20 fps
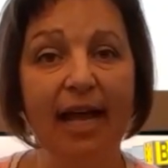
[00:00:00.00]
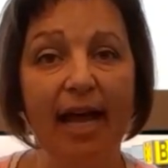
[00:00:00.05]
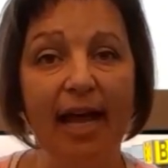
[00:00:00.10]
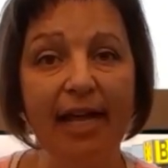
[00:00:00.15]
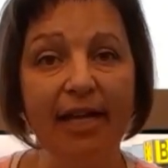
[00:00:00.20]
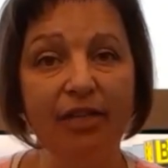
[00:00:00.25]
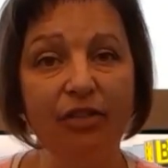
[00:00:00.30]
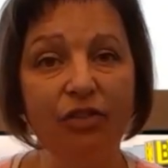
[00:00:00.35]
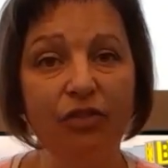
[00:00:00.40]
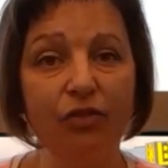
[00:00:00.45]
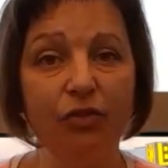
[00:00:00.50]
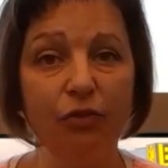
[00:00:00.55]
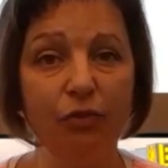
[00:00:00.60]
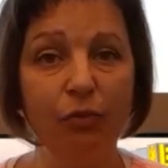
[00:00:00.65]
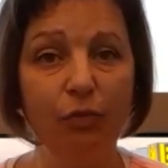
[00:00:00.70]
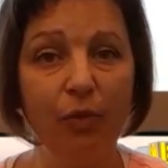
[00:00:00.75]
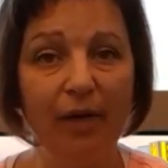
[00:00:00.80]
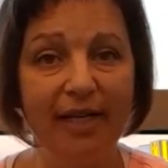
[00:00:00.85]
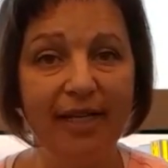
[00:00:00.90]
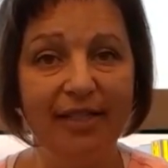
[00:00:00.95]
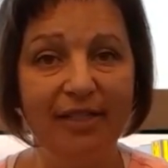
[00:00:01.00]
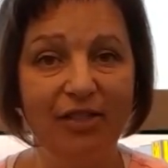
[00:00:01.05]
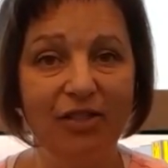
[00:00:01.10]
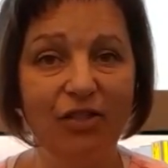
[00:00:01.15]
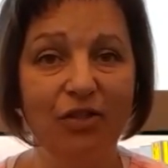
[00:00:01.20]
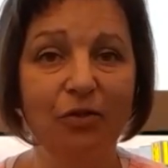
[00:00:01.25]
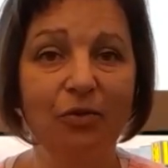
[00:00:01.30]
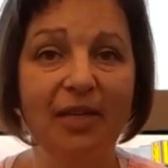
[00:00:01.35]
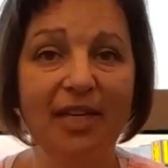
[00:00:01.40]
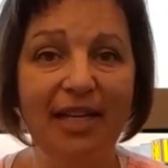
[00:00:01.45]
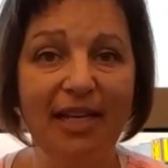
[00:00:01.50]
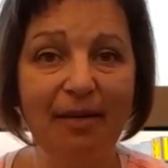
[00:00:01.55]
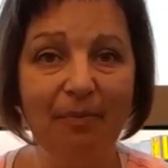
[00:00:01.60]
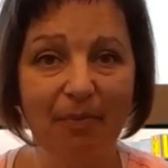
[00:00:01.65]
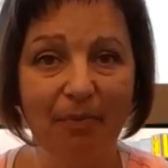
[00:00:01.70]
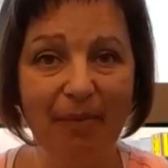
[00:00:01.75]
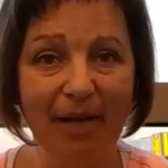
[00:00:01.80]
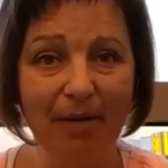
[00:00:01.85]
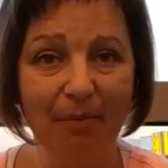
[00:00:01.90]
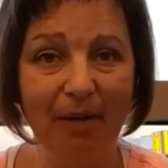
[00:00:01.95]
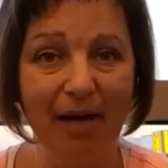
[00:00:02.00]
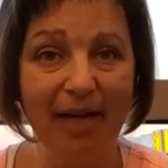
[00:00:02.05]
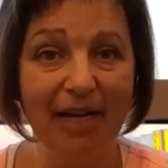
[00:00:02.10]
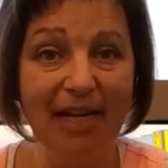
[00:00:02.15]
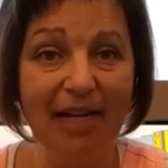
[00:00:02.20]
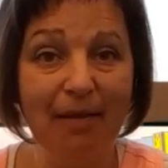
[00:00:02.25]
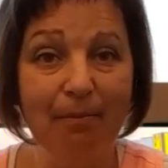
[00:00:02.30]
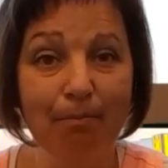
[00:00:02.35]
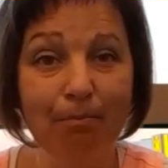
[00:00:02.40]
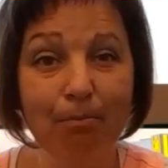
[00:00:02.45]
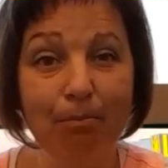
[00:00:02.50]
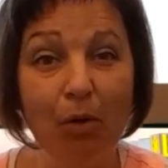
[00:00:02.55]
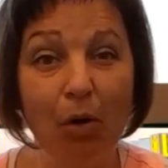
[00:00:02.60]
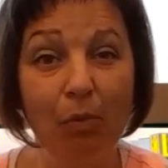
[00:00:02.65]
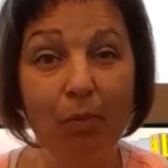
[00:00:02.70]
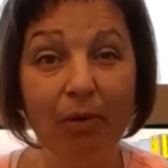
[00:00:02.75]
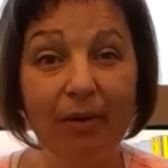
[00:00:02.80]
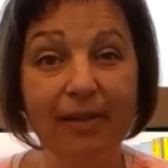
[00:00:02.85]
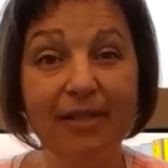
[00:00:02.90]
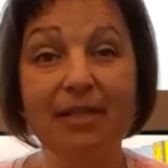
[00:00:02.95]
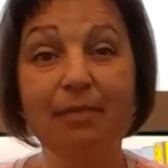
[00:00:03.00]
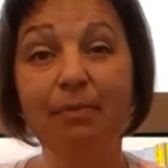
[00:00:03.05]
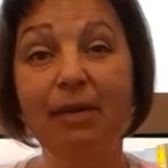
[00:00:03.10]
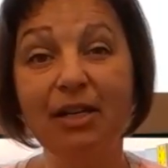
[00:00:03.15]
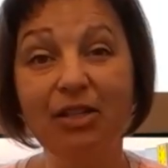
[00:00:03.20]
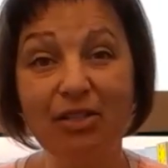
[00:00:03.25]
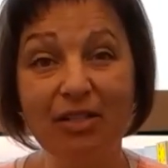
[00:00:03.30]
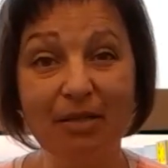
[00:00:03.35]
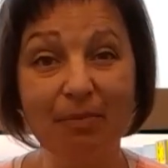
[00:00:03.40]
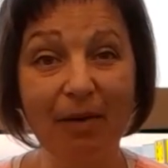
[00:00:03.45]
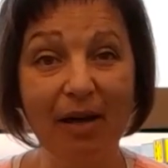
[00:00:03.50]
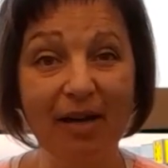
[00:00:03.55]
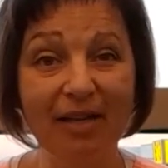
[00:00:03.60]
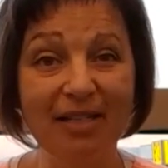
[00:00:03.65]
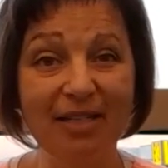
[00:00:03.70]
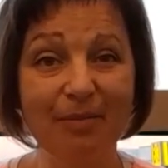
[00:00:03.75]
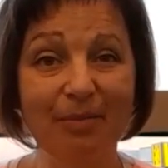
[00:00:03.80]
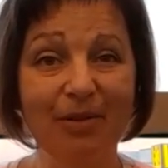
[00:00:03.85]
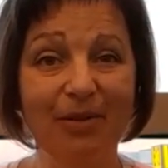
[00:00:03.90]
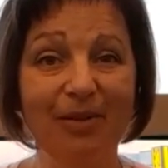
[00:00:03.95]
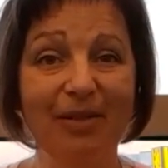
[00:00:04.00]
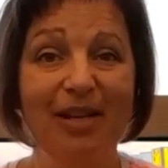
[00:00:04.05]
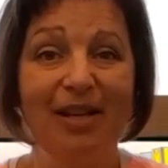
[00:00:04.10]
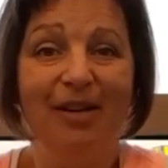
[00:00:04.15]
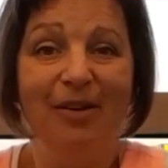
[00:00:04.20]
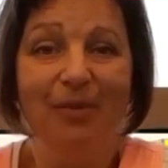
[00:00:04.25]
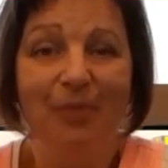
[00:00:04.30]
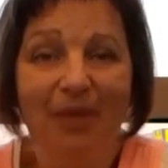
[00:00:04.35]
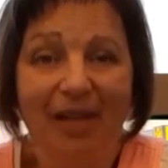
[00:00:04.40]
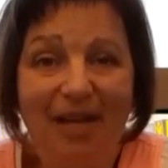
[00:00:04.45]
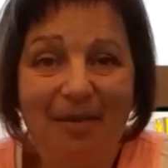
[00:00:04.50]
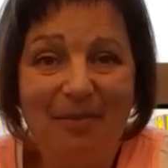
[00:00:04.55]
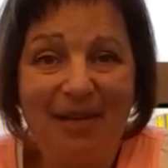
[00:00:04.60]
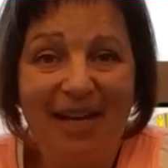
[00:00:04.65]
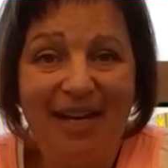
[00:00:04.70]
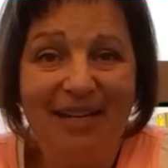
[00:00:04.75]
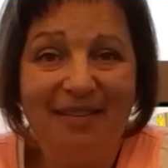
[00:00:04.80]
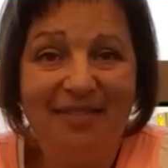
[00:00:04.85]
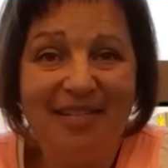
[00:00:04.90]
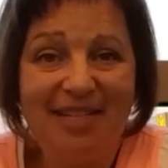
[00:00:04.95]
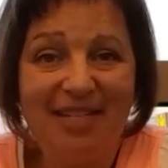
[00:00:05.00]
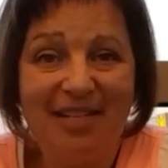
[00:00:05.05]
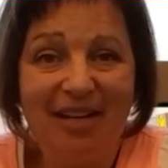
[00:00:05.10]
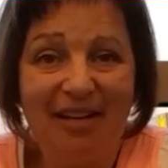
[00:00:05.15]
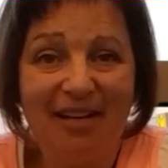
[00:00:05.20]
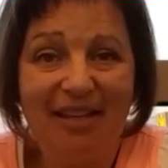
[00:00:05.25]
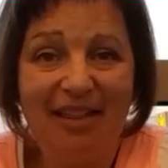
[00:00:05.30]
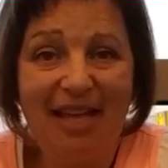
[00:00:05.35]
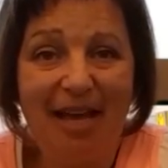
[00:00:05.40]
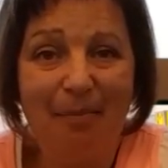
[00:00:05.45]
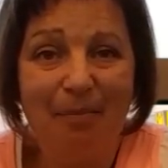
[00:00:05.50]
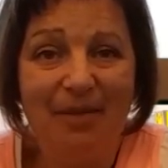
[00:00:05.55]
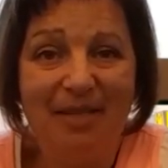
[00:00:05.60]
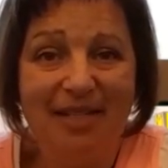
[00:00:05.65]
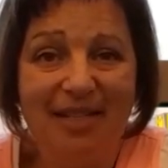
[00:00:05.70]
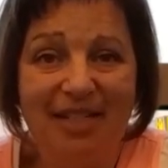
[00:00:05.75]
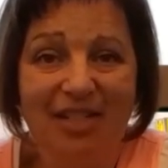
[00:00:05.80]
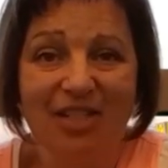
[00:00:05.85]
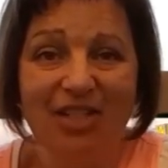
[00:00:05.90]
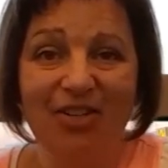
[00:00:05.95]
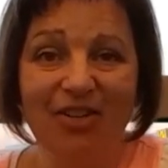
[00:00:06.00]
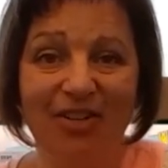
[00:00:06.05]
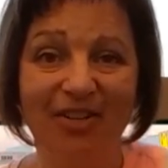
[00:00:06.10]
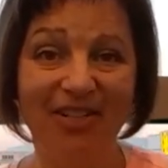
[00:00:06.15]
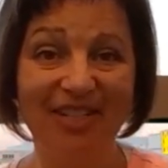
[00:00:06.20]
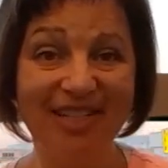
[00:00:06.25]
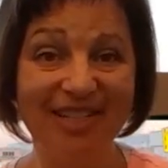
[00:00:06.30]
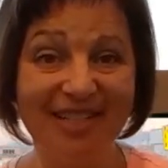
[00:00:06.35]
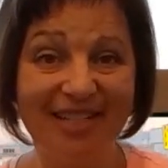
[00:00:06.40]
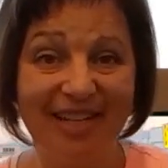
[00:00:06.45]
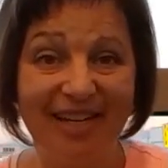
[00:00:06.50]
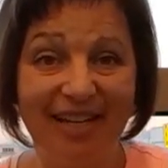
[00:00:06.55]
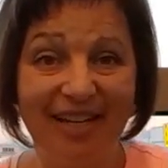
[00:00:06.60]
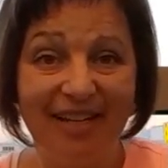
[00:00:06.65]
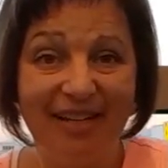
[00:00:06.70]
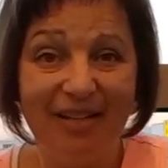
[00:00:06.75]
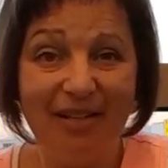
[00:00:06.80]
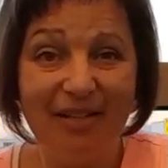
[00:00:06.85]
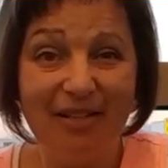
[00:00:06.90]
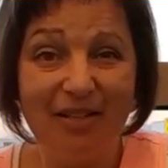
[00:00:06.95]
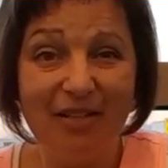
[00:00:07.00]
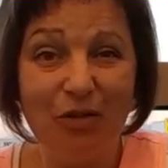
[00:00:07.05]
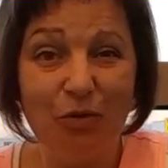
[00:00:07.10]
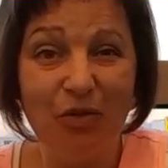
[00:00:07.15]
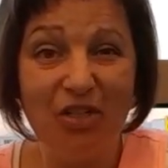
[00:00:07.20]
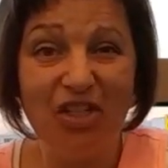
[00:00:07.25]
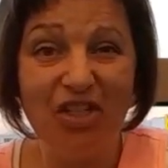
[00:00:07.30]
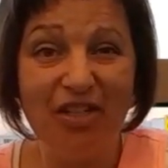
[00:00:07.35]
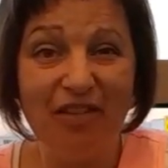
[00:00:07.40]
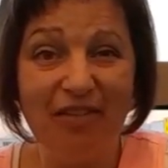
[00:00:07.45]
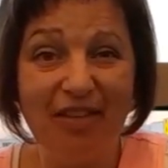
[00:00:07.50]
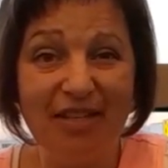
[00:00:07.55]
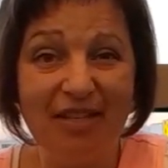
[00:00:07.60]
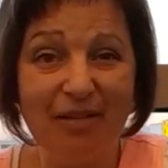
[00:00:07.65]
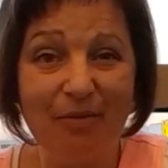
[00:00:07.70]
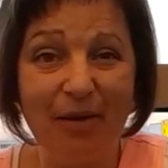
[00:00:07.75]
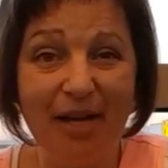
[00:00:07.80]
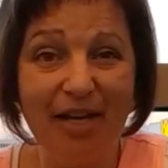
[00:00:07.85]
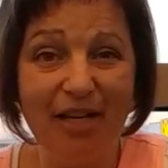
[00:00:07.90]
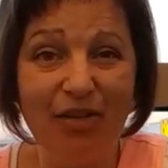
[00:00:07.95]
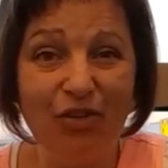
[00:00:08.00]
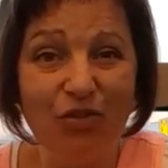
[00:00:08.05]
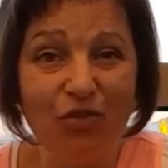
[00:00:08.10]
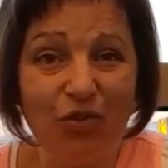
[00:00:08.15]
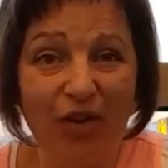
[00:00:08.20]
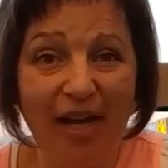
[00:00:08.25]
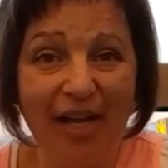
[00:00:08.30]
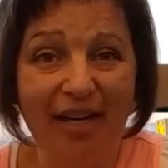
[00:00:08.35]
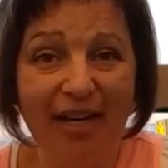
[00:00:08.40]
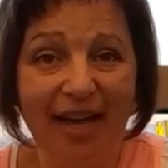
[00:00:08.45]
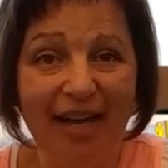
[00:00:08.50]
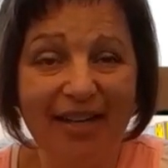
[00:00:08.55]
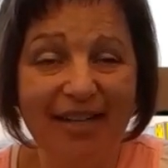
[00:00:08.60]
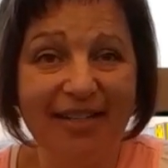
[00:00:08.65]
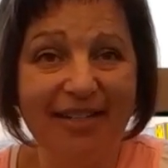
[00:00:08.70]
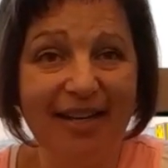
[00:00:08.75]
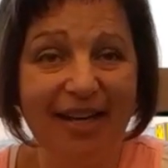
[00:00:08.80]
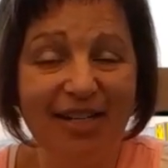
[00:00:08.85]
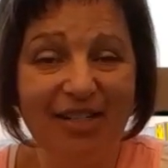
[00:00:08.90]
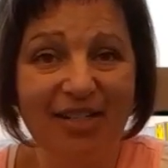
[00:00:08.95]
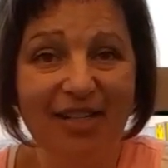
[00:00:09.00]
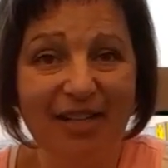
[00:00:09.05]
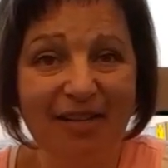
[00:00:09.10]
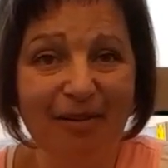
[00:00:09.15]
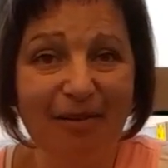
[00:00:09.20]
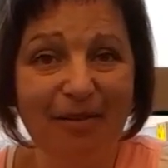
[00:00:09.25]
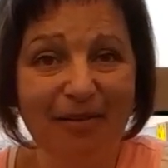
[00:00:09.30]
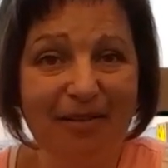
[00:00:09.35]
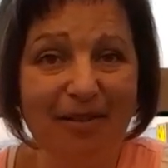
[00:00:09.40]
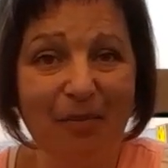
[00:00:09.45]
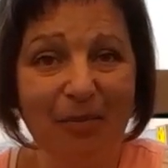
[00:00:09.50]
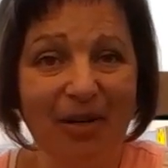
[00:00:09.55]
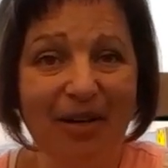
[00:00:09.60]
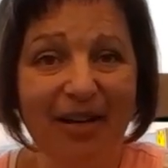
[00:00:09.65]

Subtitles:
I do want to keep my body mobile as much as possible when I'm kind of stuck in that position or just squished this way, trying not to touch someone